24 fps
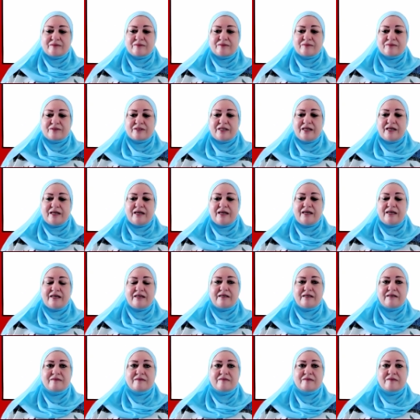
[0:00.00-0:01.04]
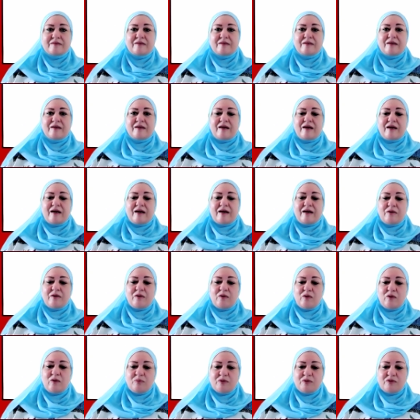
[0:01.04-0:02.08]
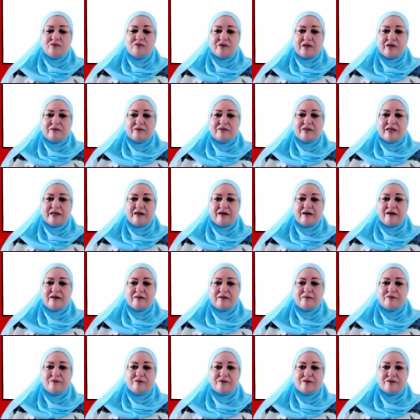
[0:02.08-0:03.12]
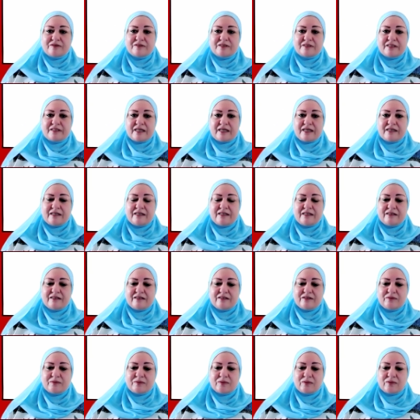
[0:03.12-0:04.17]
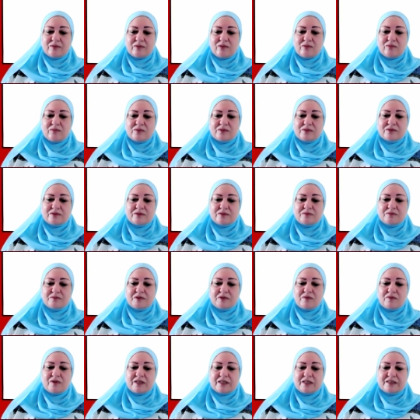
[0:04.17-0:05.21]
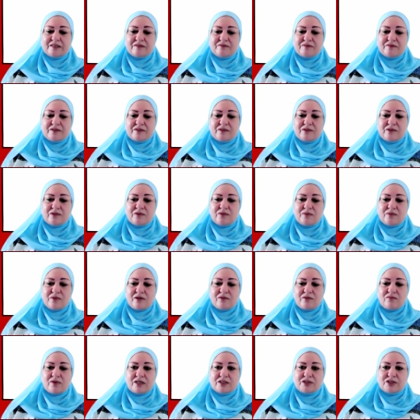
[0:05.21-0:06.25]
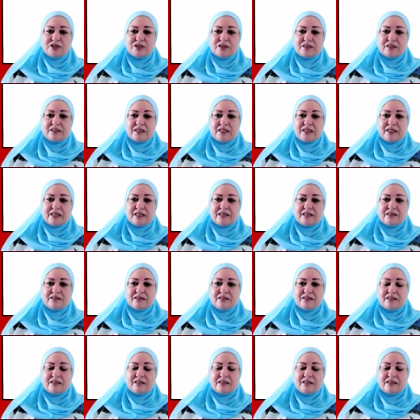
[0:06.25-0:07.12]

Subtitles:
Okay, I hope you found that helpful today. You could always rewind the video and watch it again.